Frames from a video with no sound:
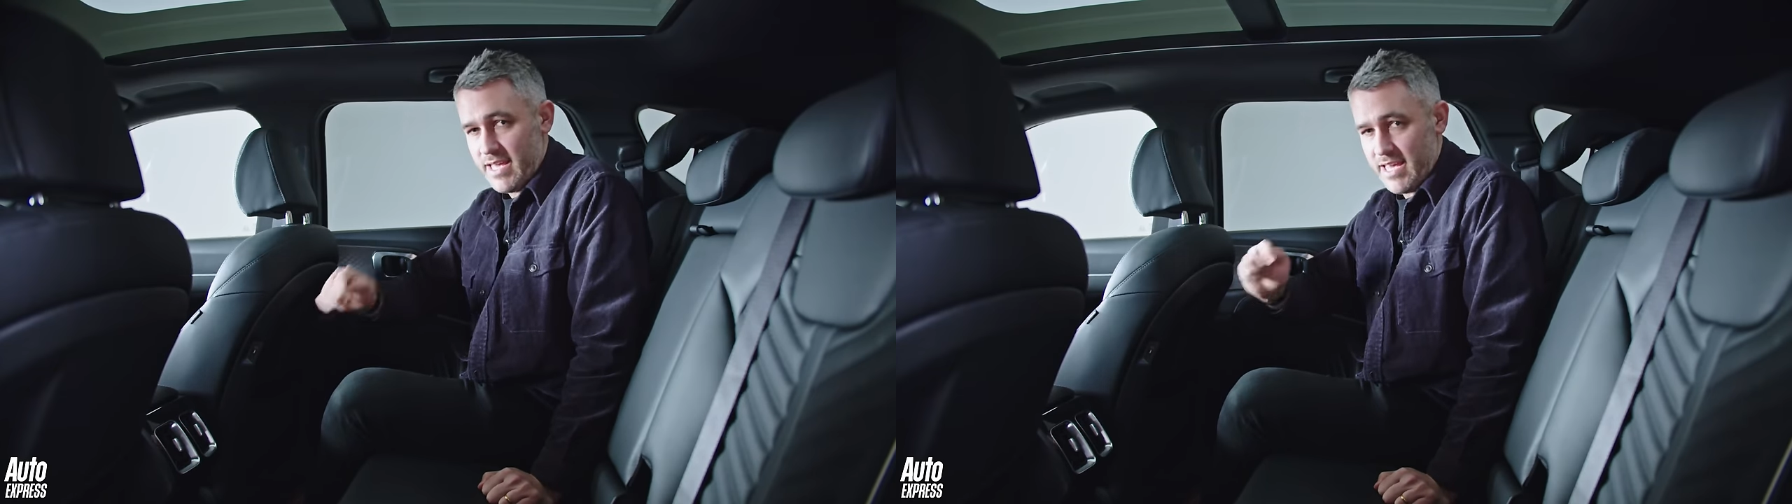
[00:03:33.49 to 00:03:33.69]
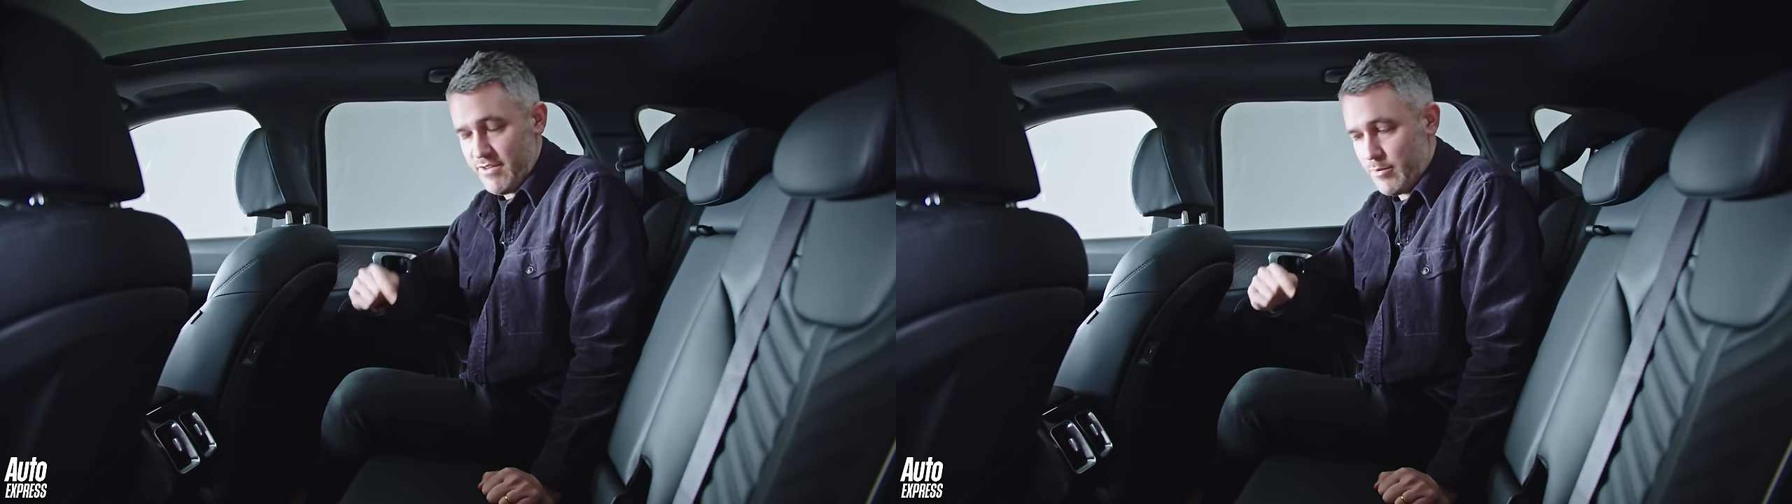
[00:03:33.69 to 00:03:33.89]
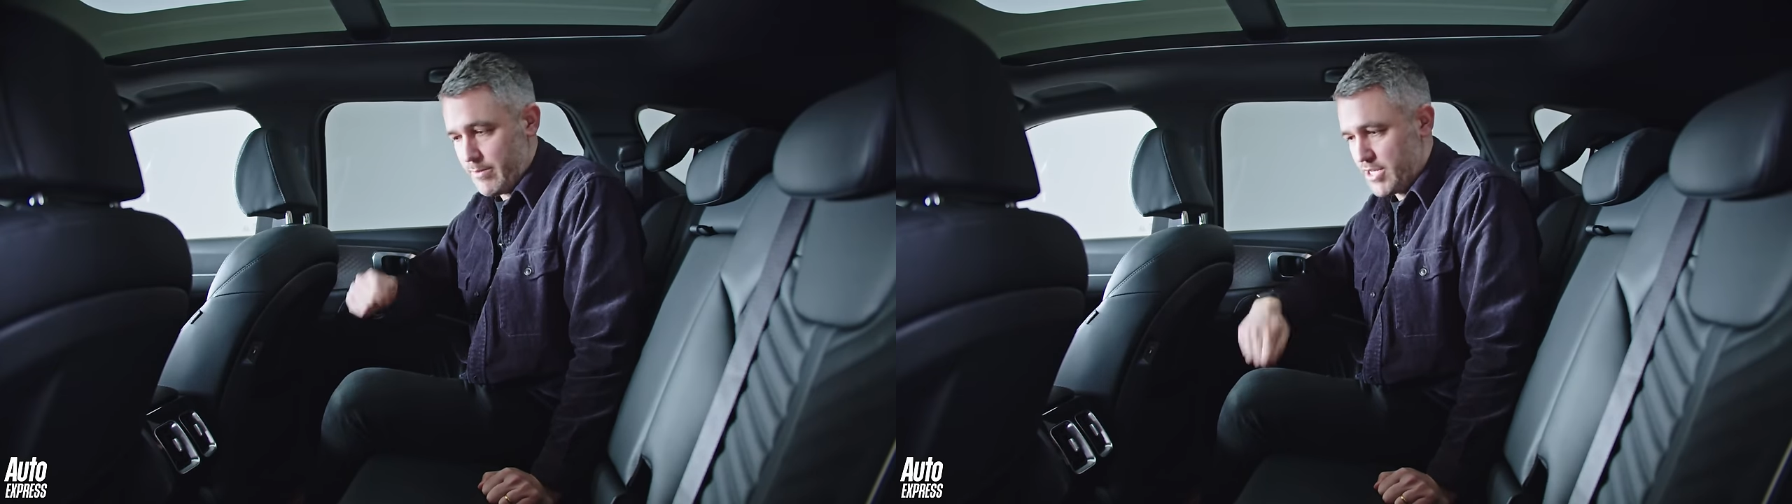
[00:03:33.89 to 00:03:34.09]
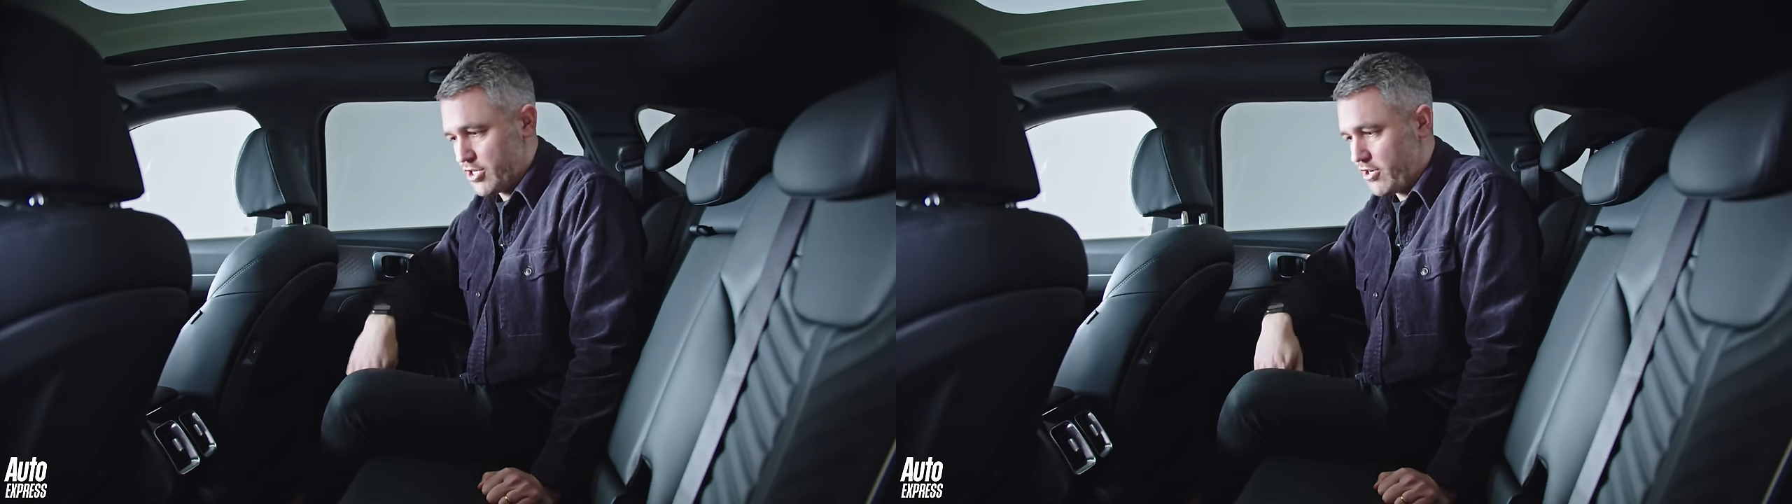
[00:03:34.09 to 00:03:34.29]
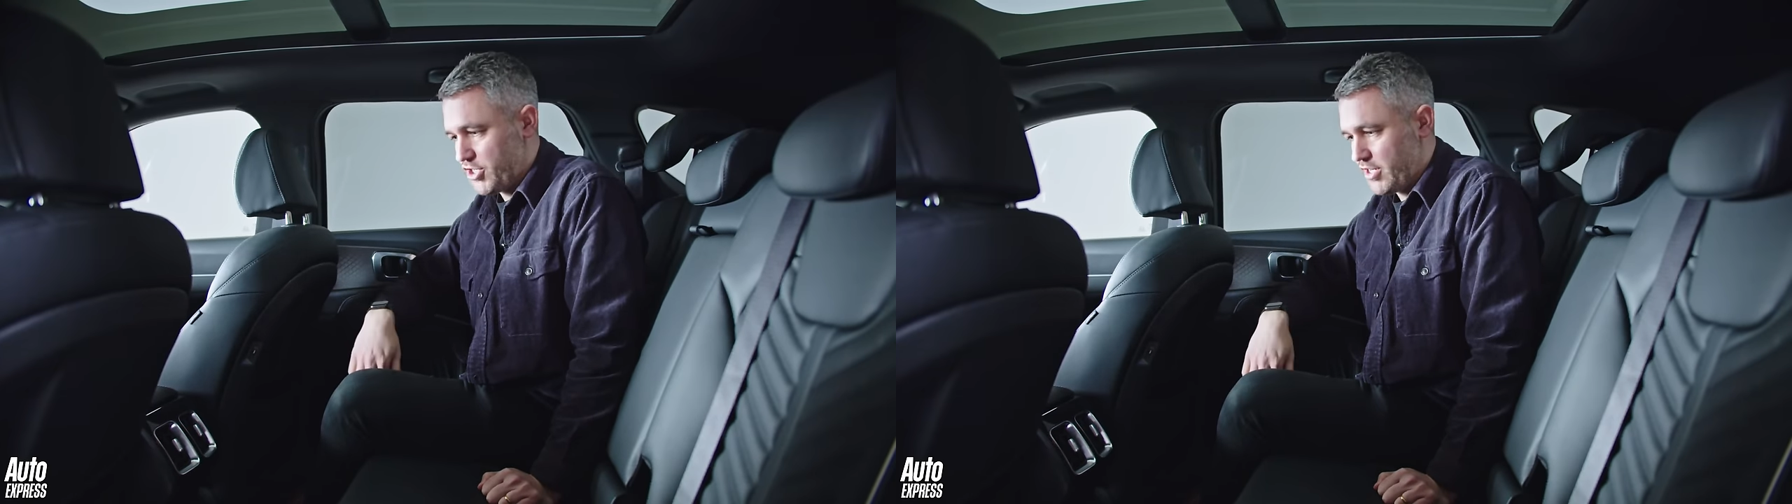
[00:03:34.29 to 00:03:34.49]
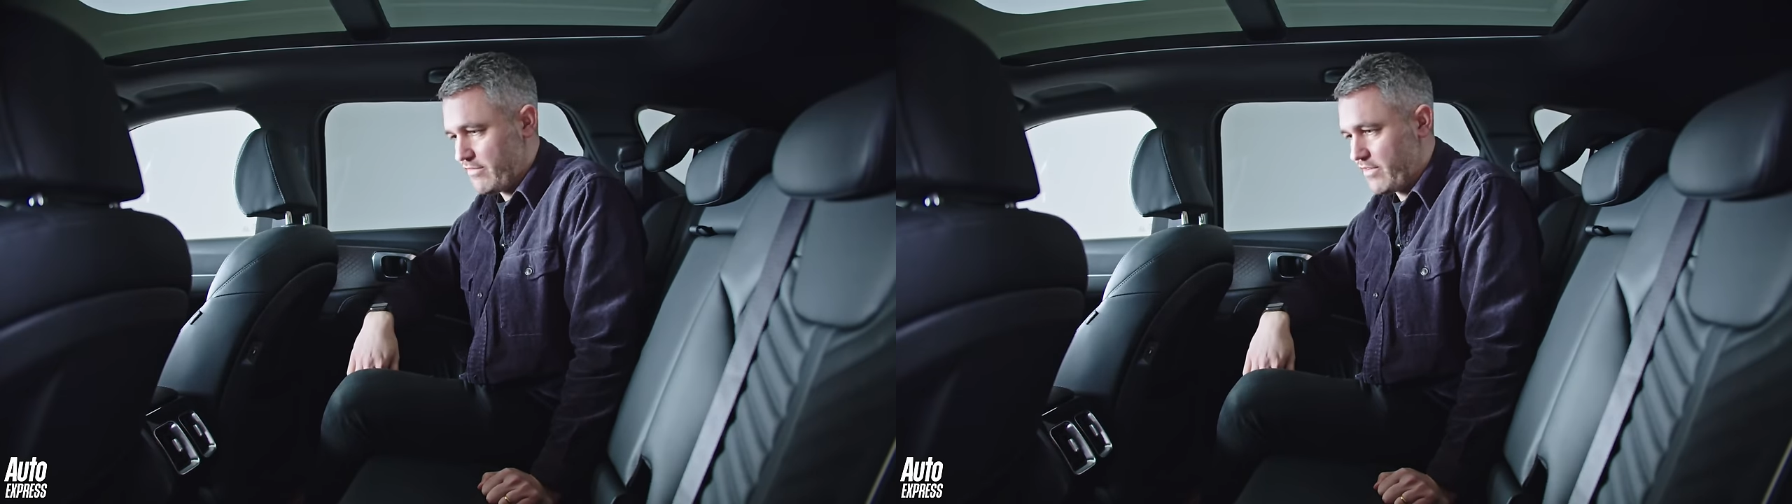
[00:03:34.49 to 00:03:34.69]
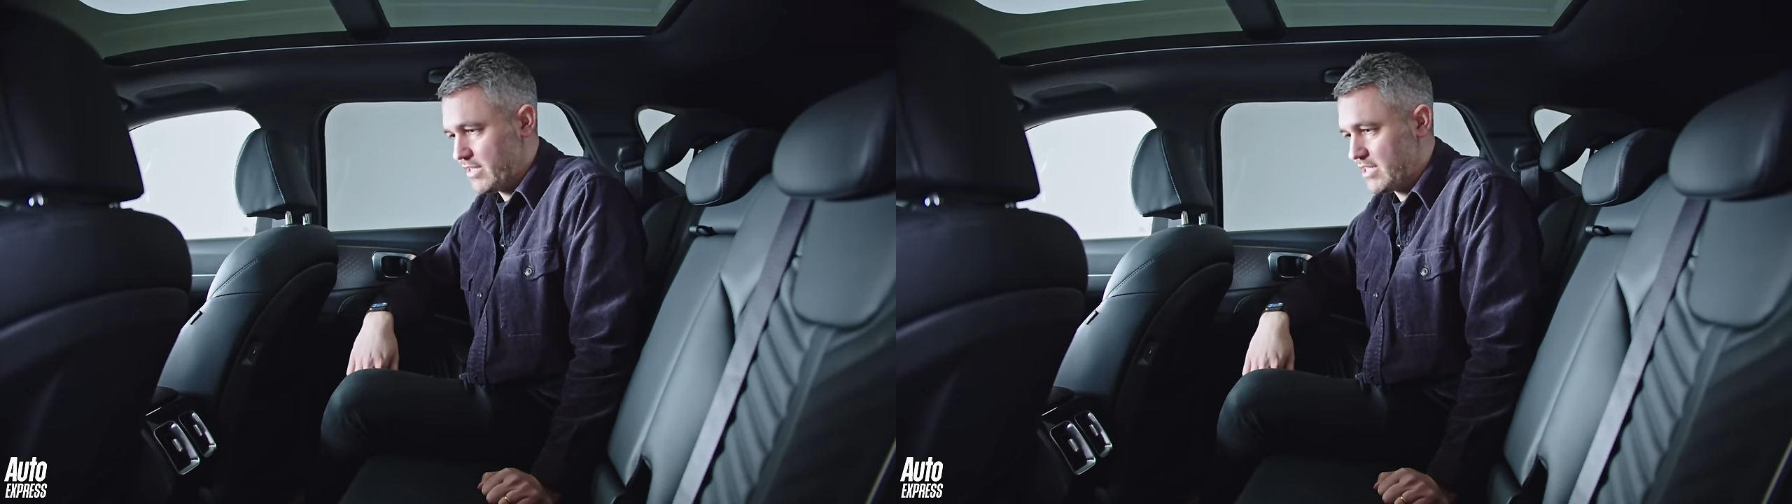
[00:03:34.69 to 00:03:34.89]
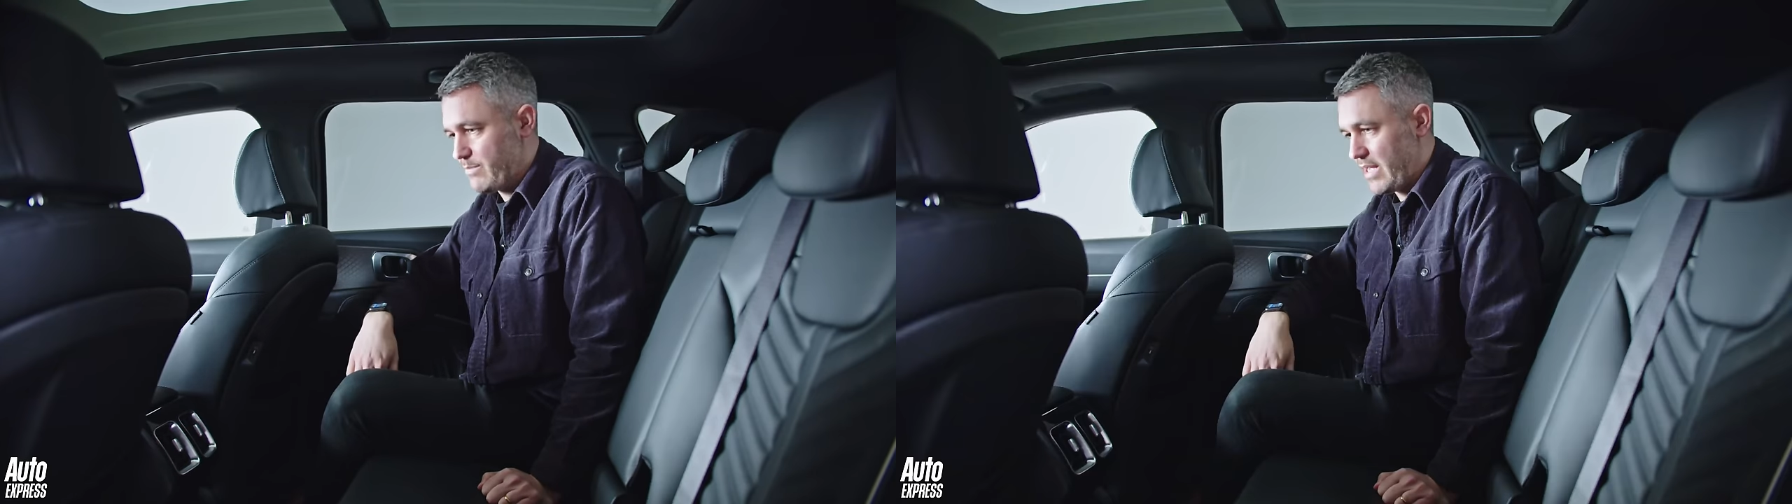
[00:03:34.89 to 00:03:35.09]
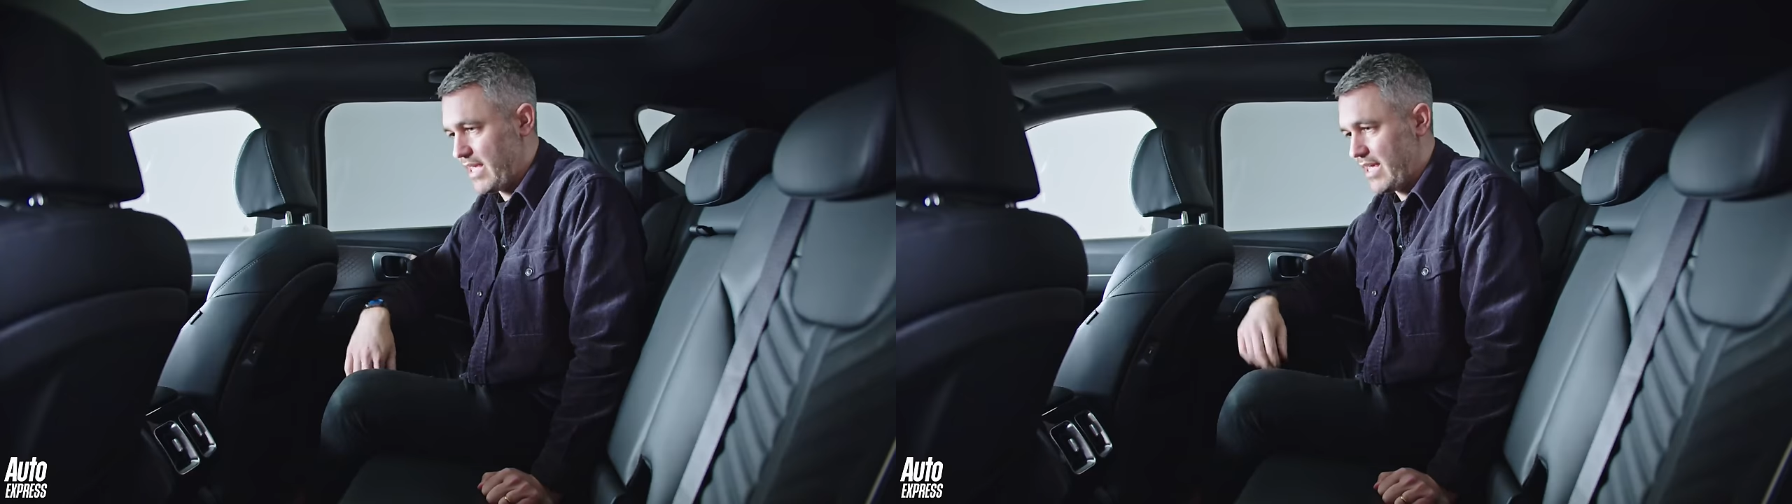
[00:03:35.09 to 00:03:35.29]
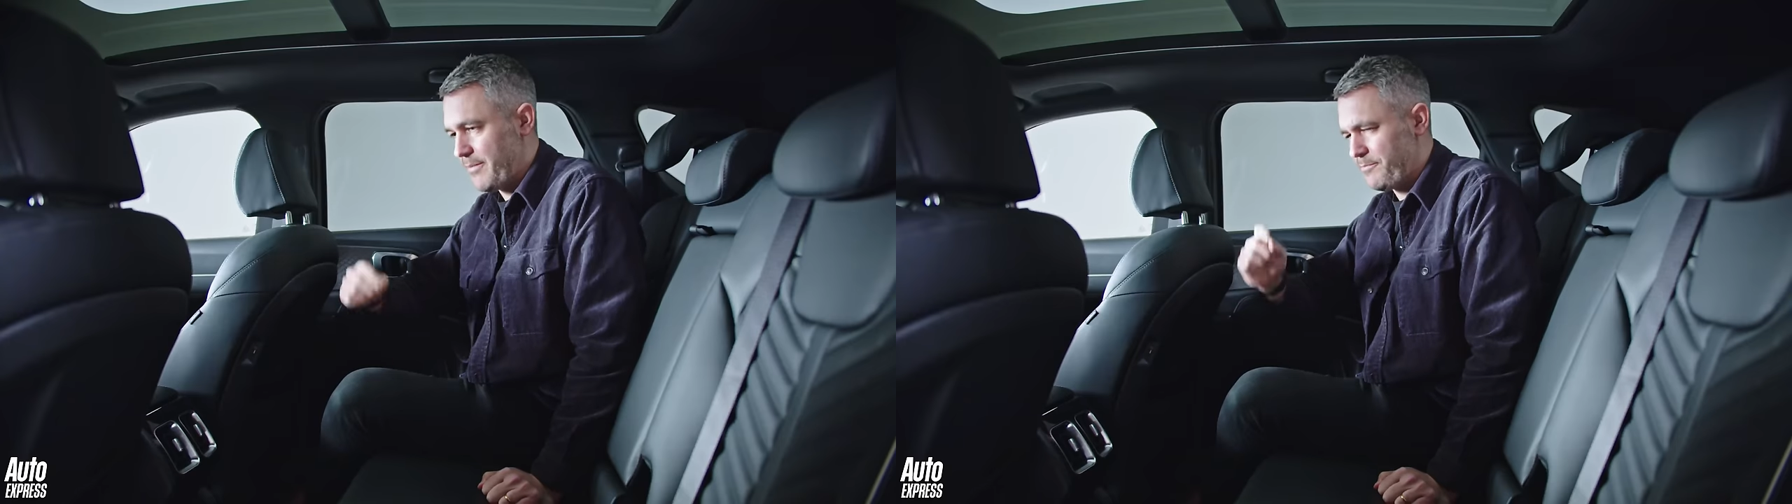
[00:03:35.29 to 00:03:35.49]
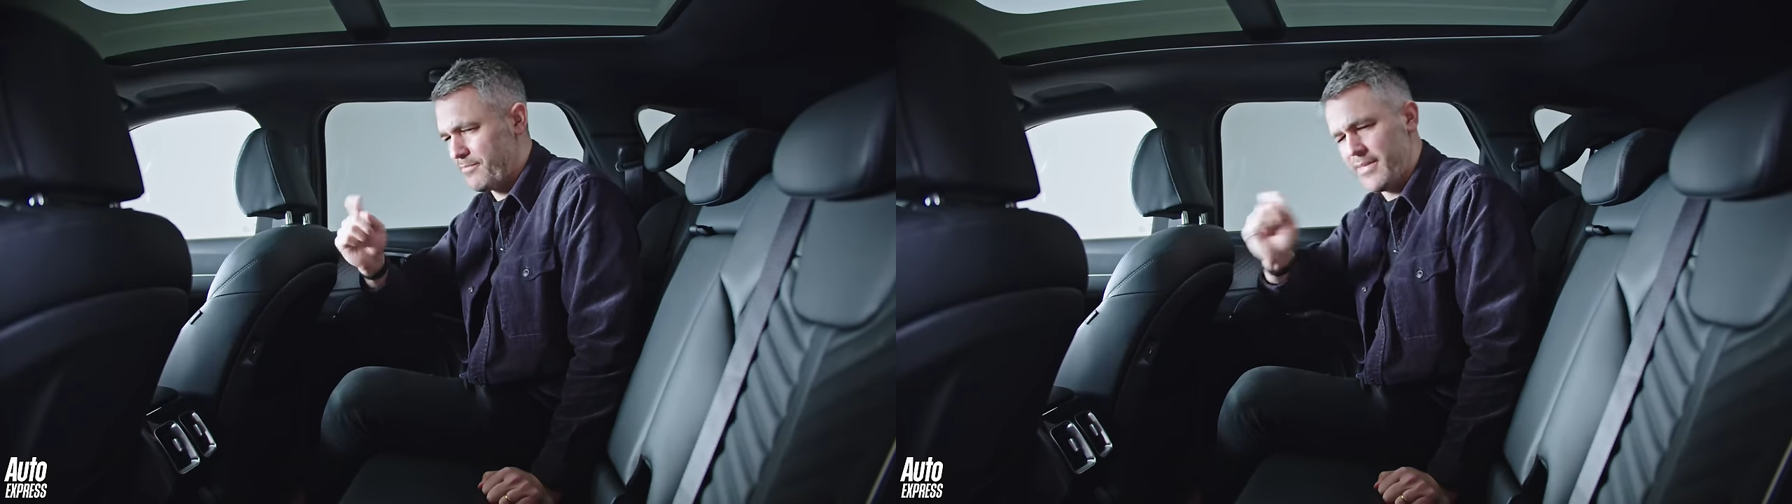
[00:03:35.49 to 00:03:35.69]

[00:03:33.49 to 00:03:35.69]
if you want to be charging your devices back here.